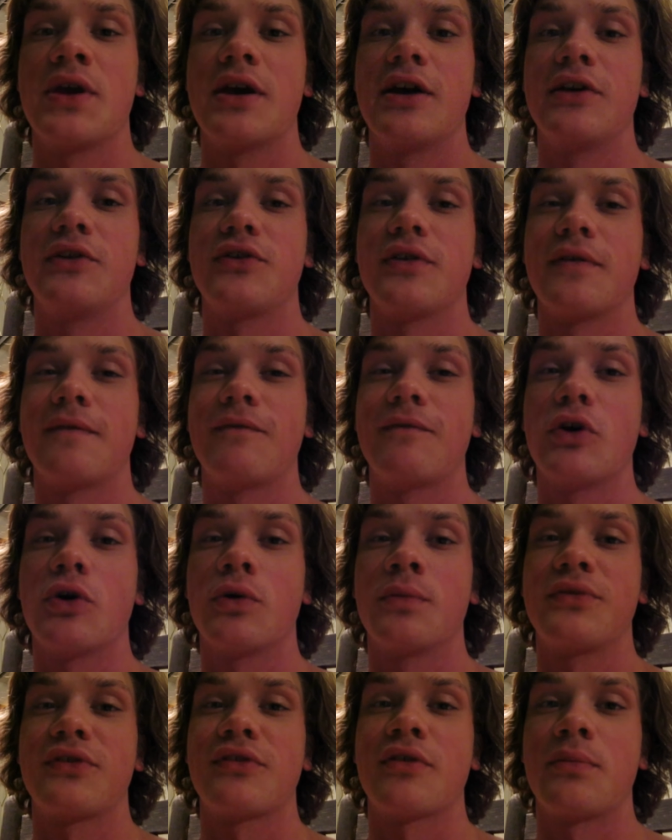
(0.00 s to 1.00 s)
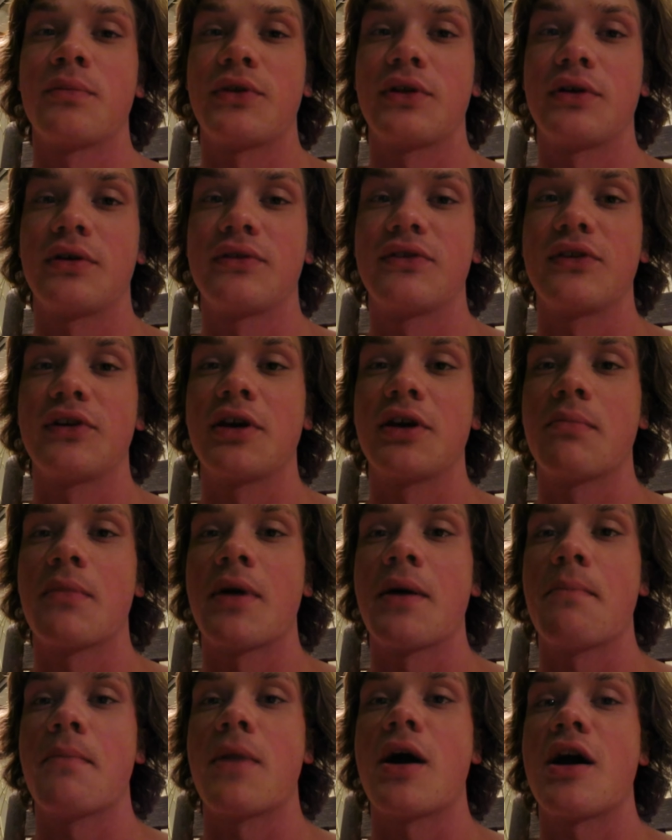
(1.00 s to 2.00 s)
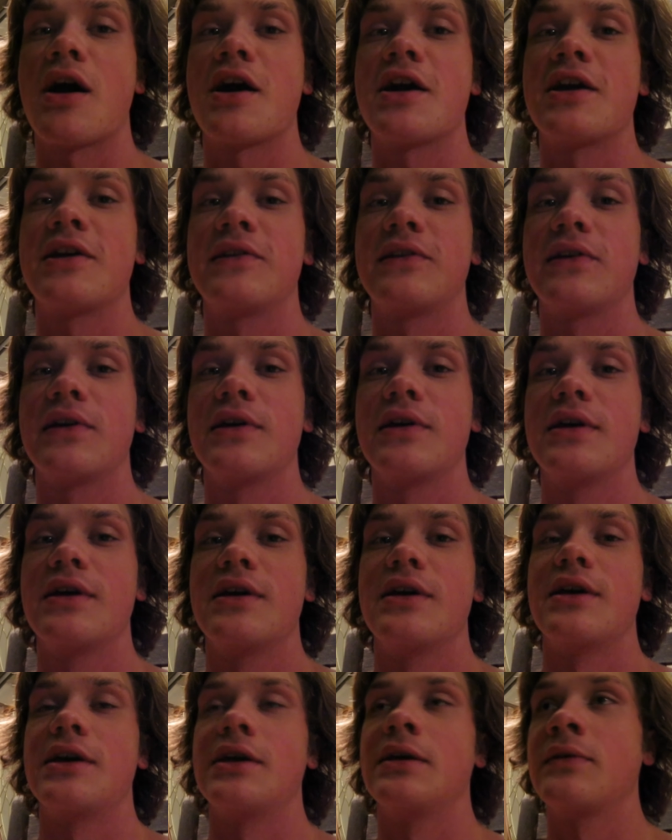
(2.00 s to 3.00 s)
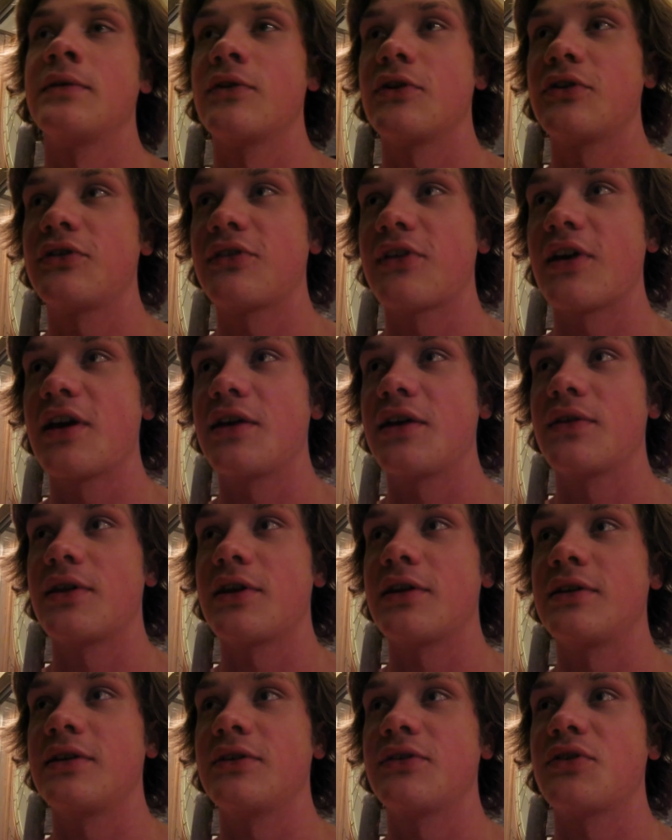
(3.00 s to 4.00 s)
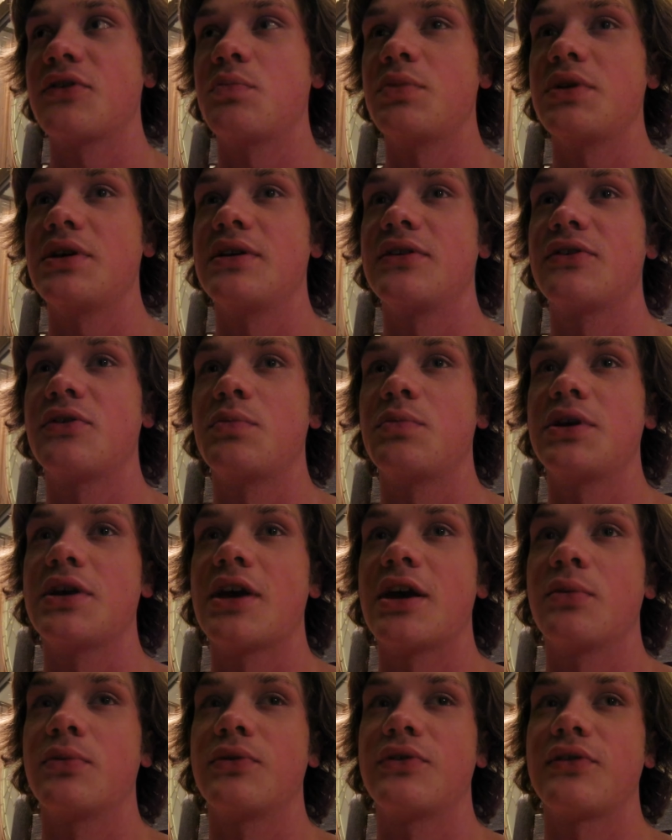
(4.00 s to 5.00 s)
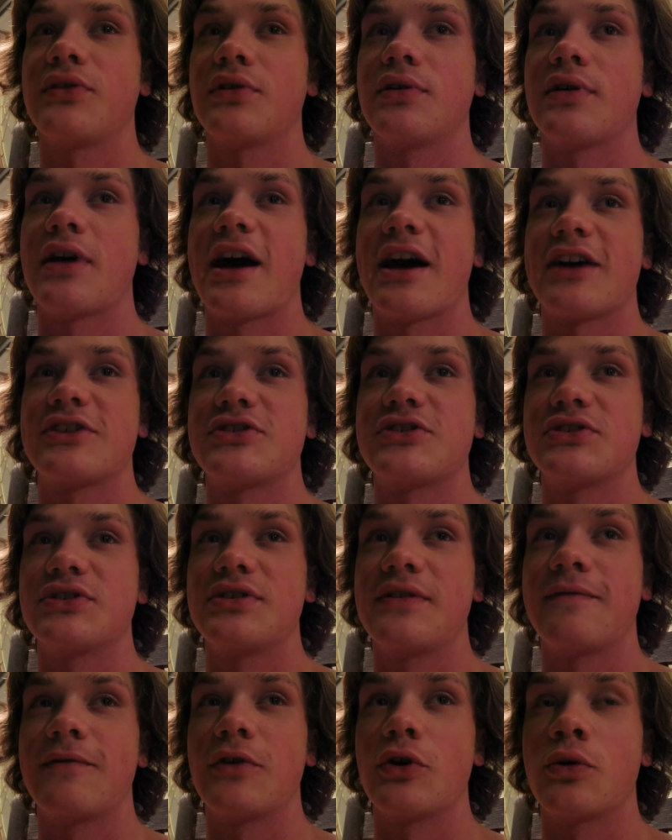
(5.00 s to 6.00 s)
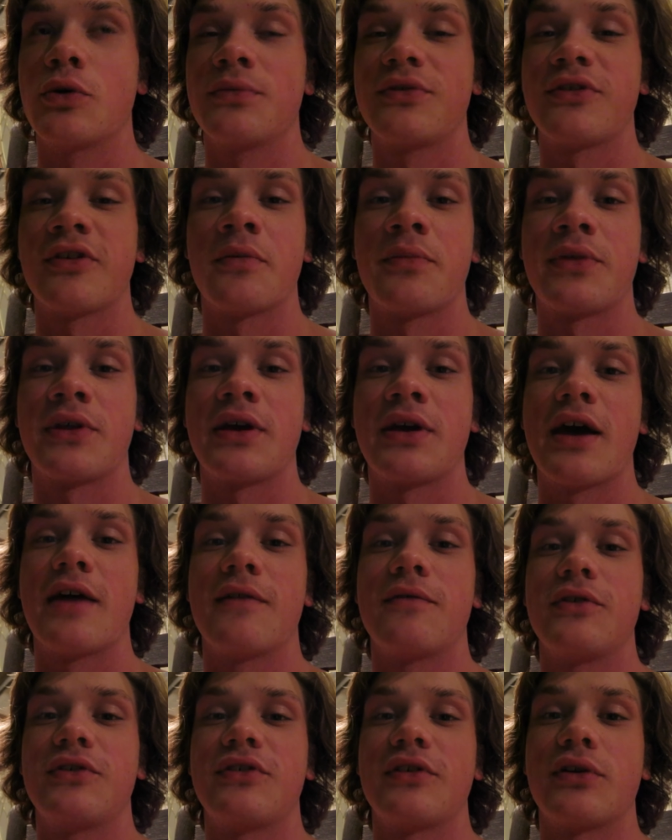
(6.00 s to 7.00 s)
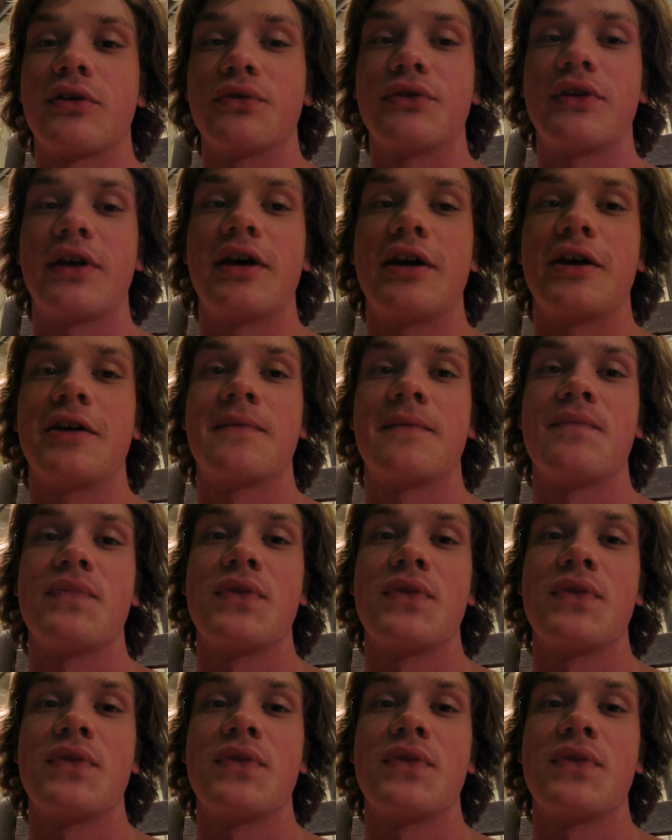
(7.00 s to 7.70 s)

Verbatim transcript: and to film something, to get my mind in the state that it needs to be to be able to actually film something every single day.